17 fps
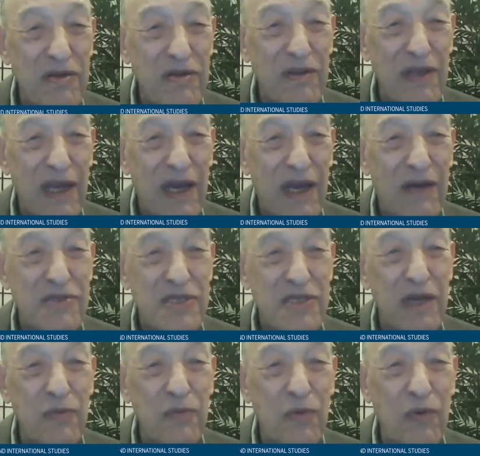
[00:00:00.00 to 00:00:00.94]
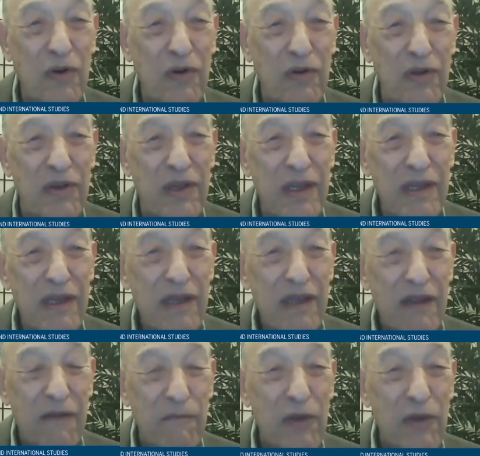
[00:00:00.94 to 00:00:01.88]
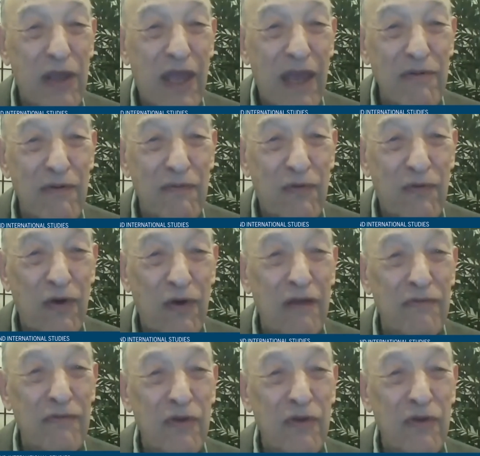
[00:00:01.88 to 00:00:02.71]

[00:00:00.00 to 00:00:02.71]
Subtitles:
the outside world and became involved in